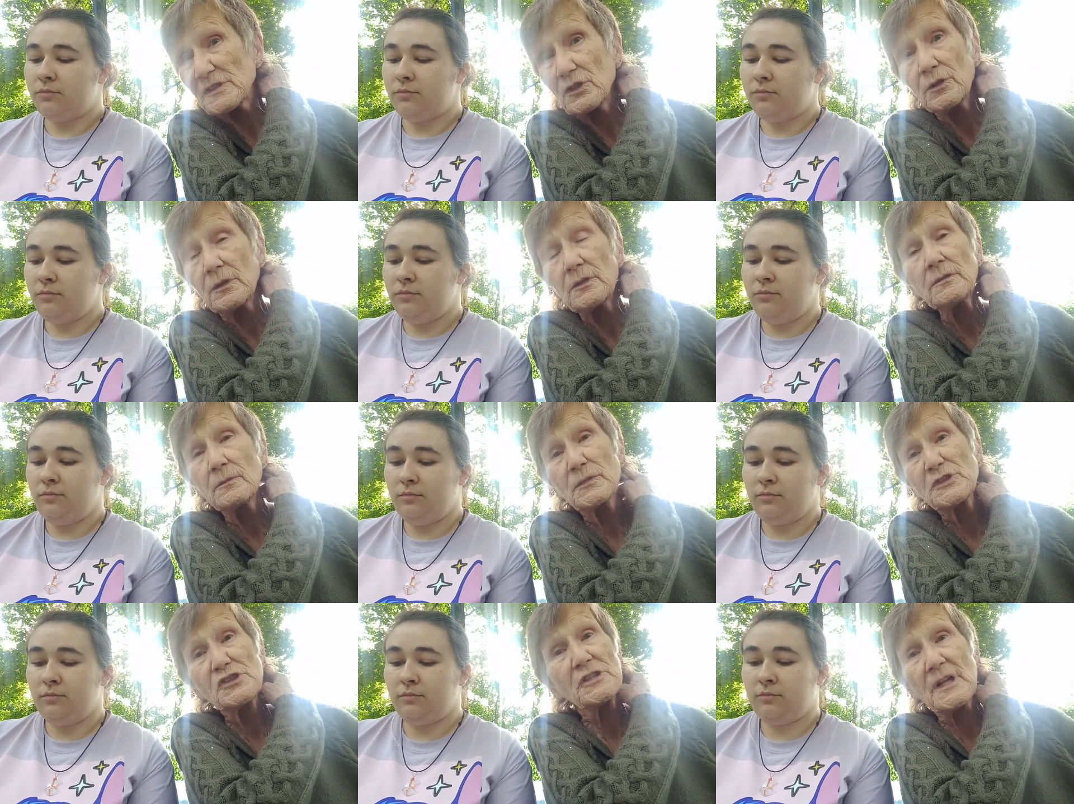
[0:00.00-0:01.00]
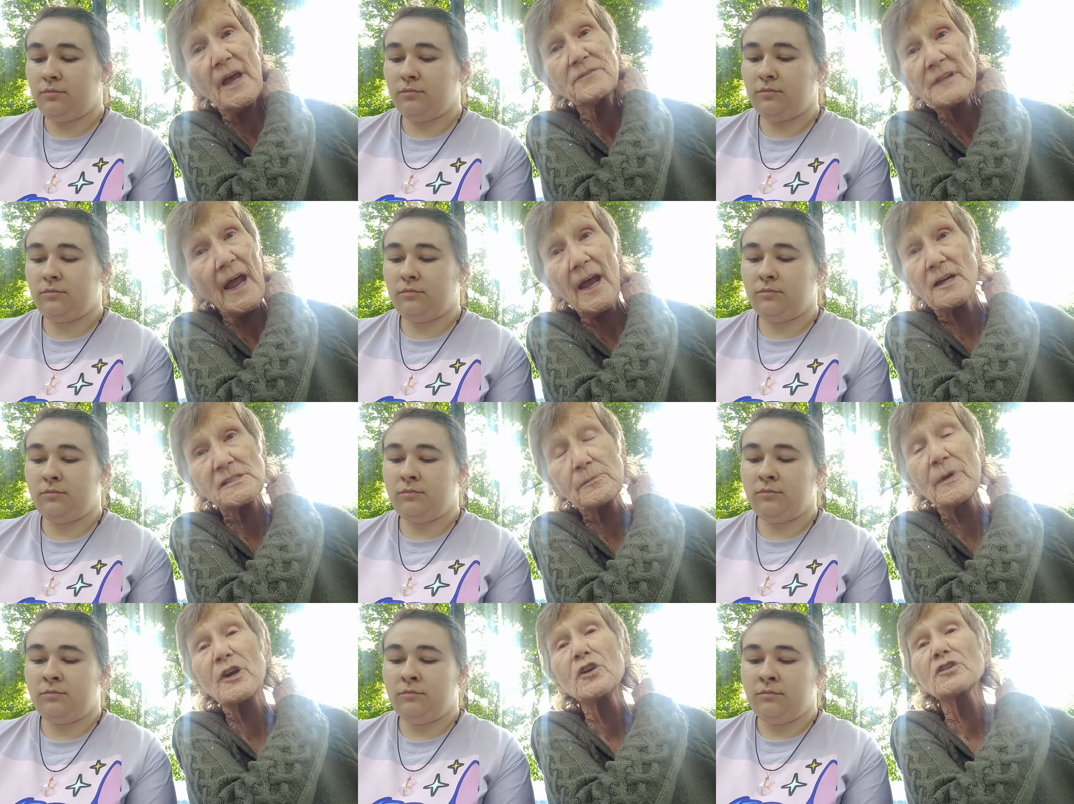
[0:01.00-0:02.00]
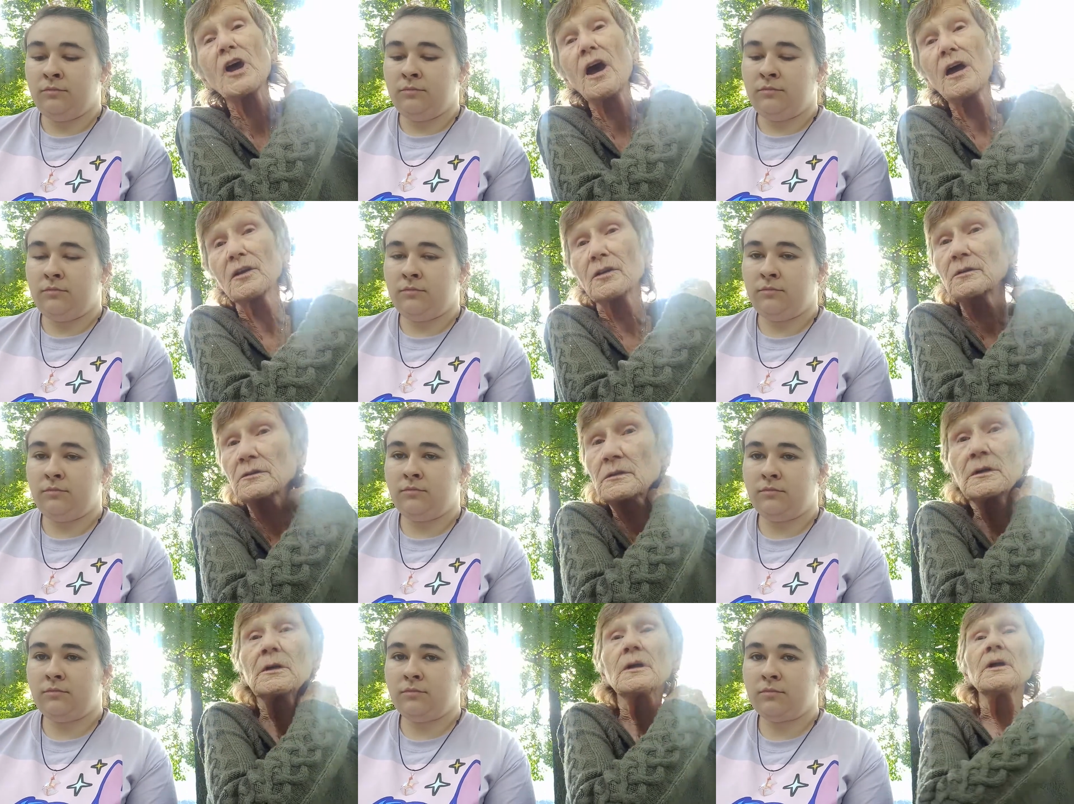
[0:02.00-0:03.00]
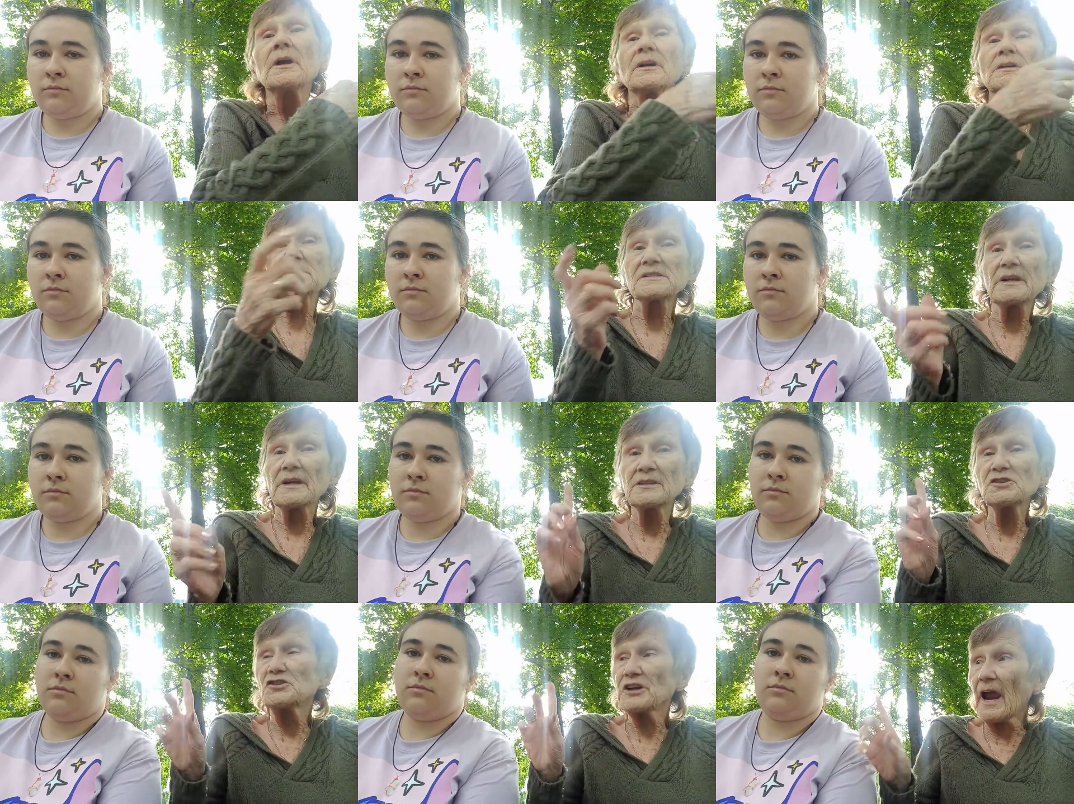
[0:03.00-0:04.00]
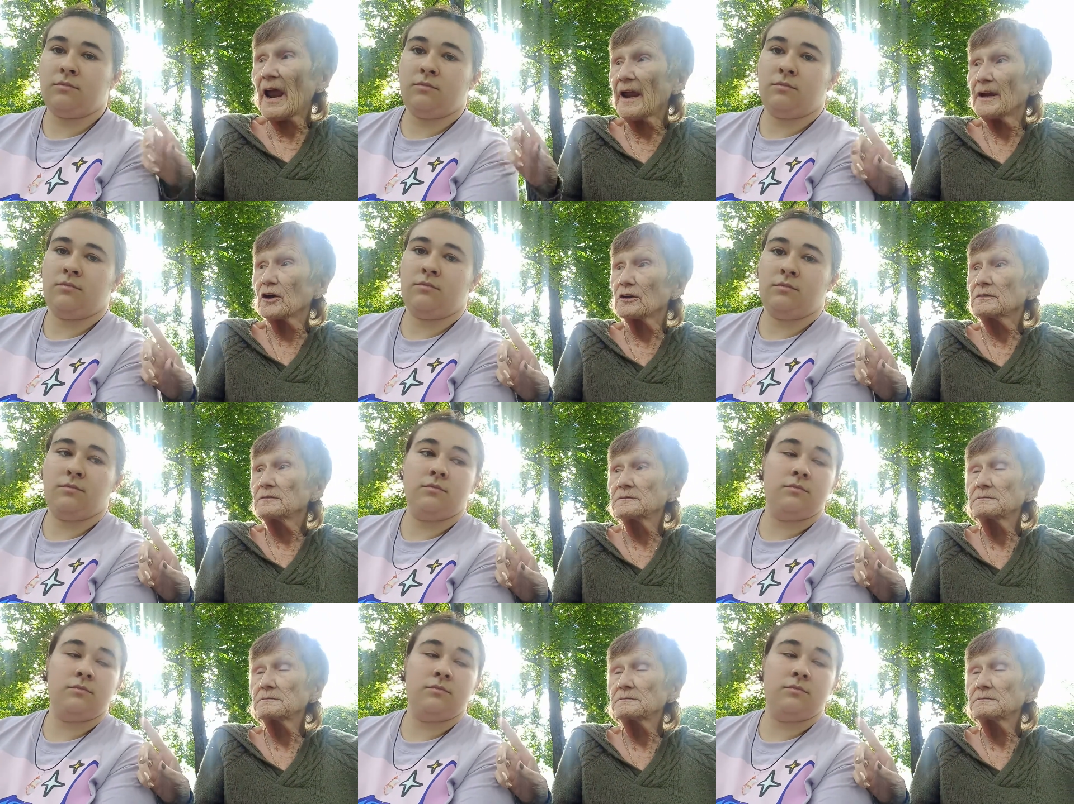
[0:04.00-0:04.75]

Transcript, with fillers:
Speaker 1: doing when she left the house, but her daughter could sit in jail